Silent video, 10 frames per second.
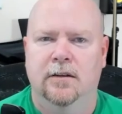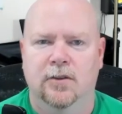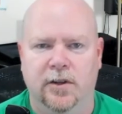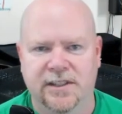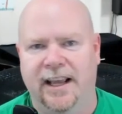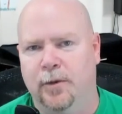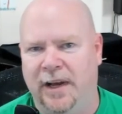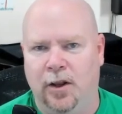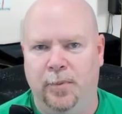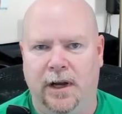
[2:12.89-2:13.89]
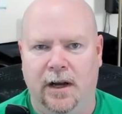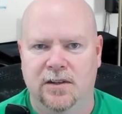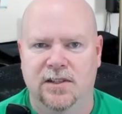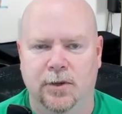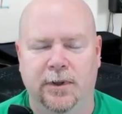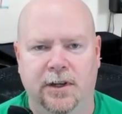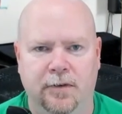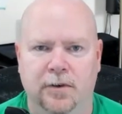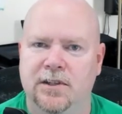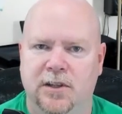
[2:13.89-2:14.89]
So let's get them out of the box, see what the
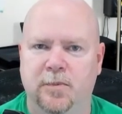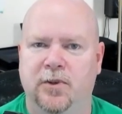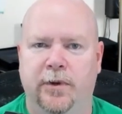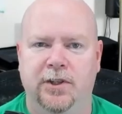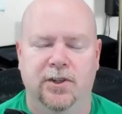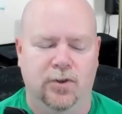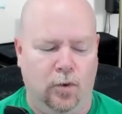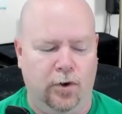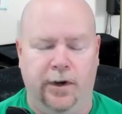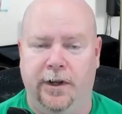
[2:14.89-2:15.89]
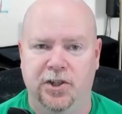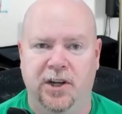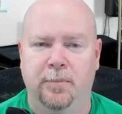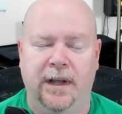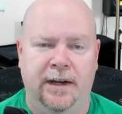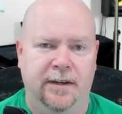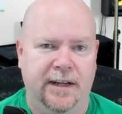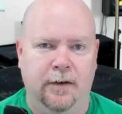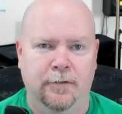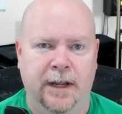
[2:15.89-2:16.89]
difference is between just ordering a chip and a
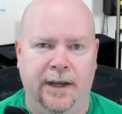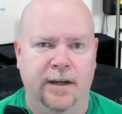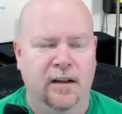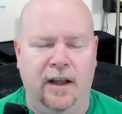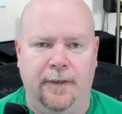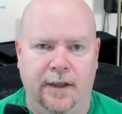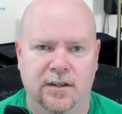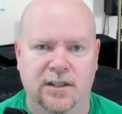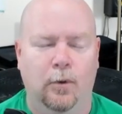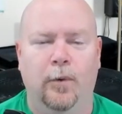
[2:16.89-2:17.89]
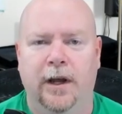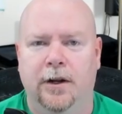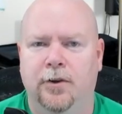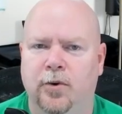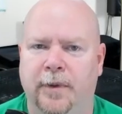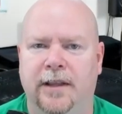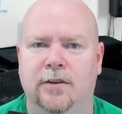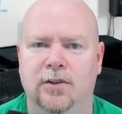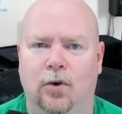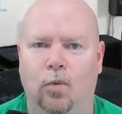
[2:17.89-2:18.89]
dev kit, and then see what we got to do to make
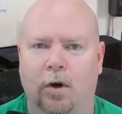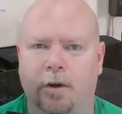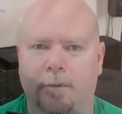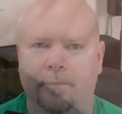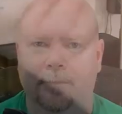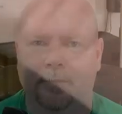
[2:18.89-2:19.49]
this all work. All